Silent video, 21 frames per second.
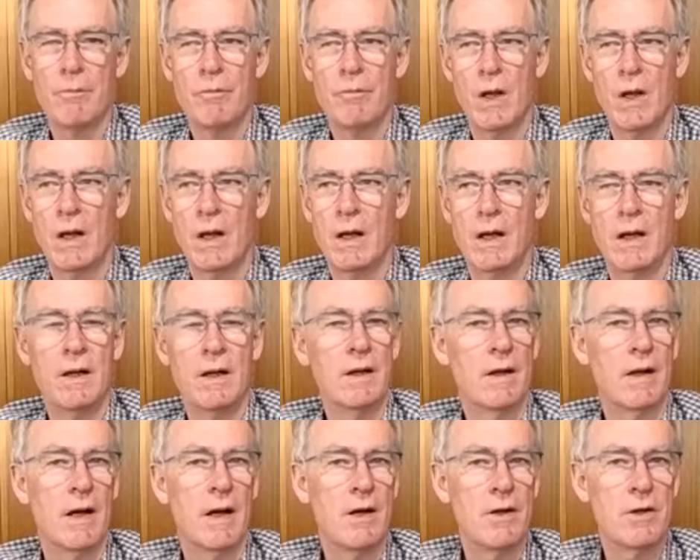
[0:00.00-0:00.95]
any
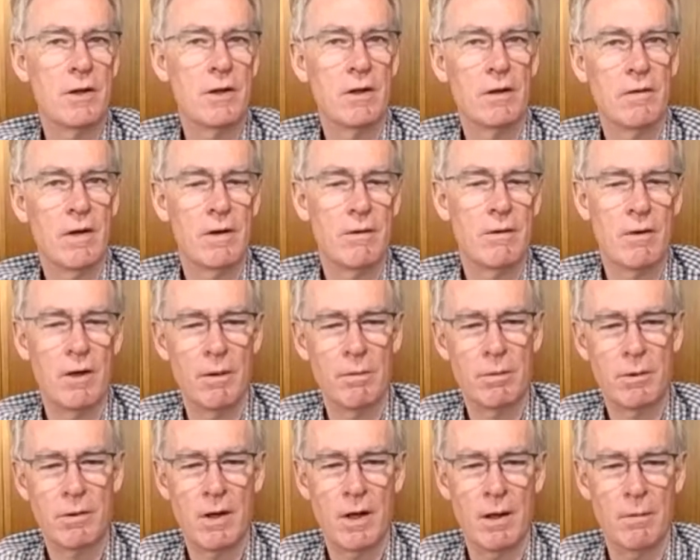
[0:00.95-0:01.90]
indication of
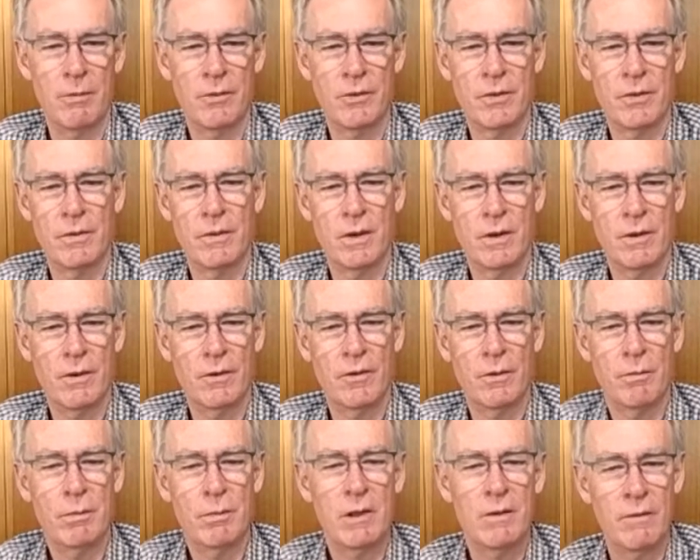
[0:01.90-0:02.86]
unripe grapes. There is a
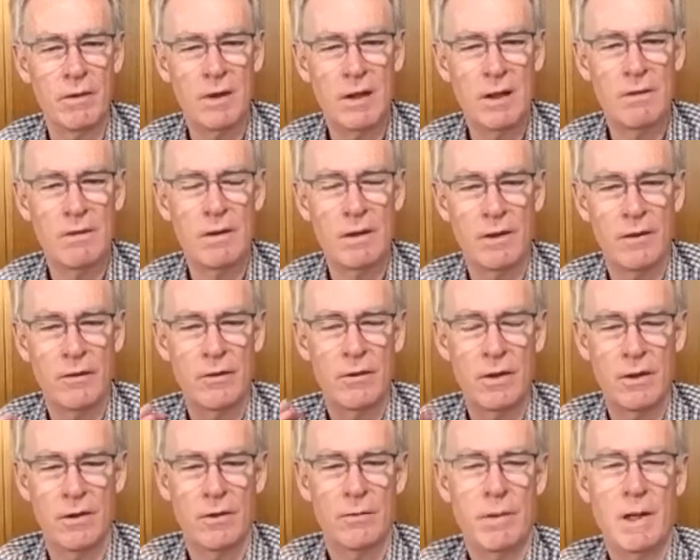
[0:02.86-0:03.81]
bit of leafiness
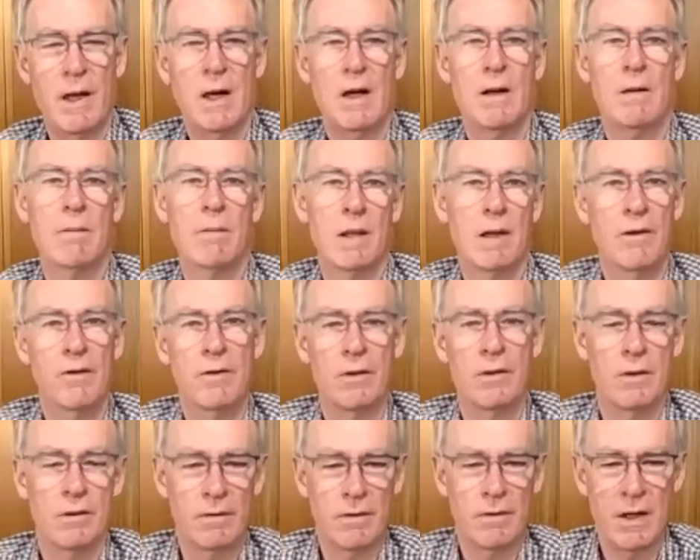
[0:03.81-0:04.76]
that is part and
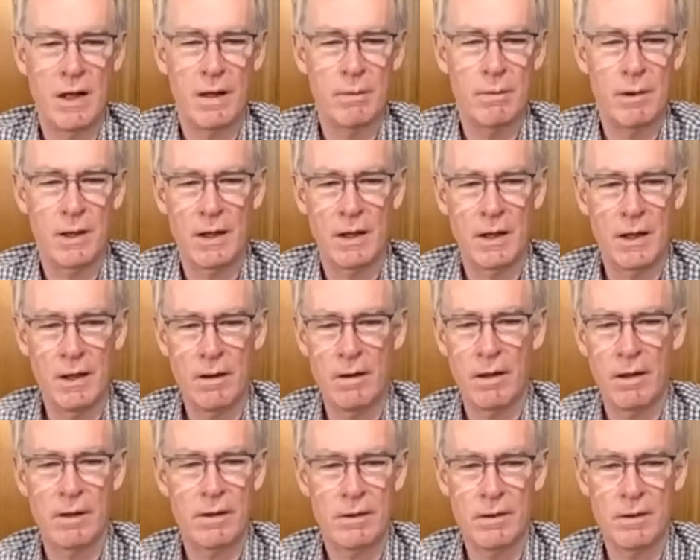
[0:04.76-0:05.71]
parcel of Cabernet
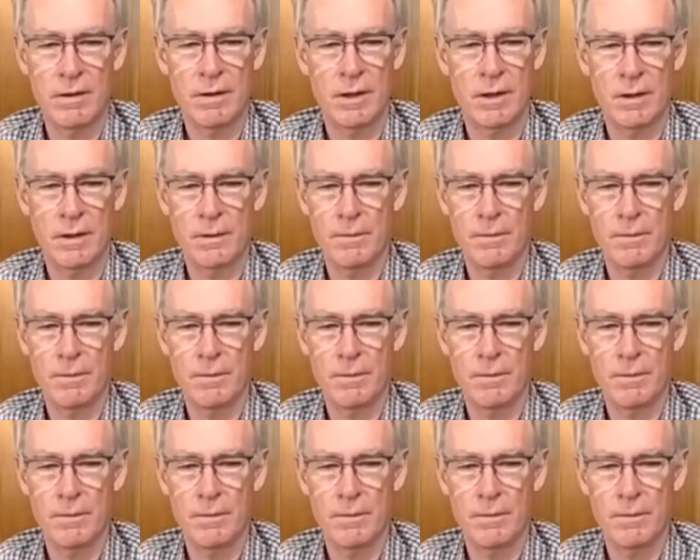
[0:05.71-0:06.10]
character, I think.